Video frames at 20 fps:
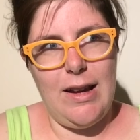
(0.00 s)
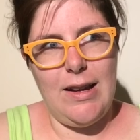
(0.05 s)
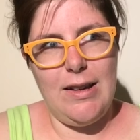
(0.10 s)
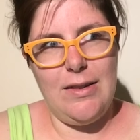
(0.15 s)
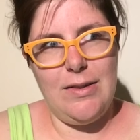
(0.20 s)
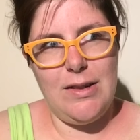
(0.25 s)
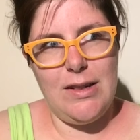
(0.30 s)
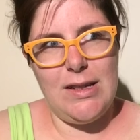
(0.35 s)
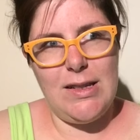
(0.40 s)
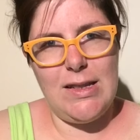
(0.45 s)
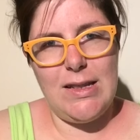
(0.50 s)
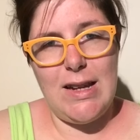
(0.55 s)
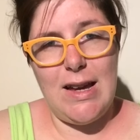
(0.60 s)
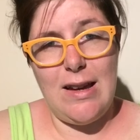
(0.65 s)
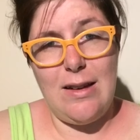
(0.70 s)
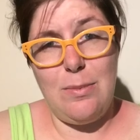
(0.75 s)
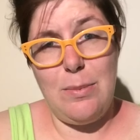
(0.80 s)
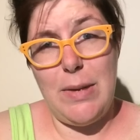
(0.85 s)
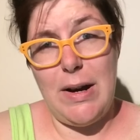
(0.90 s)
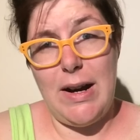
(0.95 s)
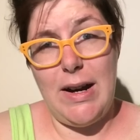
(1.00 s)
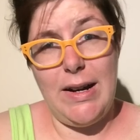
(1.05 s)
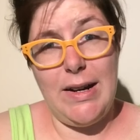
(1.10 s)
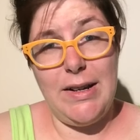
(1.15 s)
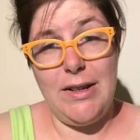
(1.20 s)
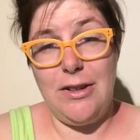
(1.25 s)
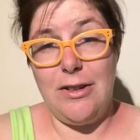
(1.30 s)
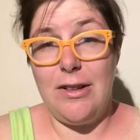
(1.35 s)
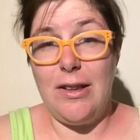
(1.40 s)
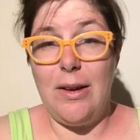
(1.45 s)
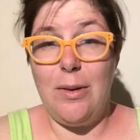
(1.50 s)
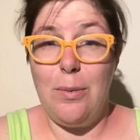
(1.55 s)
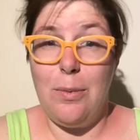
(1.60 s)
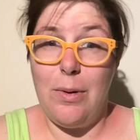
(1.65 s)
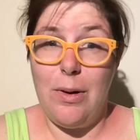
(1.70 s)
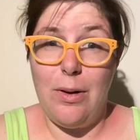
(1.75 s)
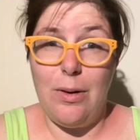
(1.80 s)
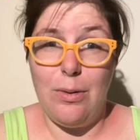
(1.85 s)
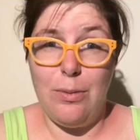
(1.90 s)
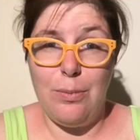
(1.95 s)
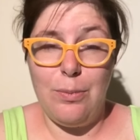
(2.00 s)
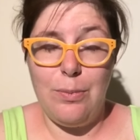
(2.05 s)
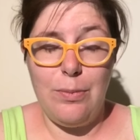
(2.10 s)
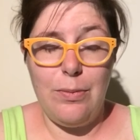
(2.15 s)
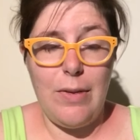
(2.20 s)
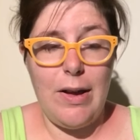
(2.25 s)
kind of just stand back and you're like, whoa.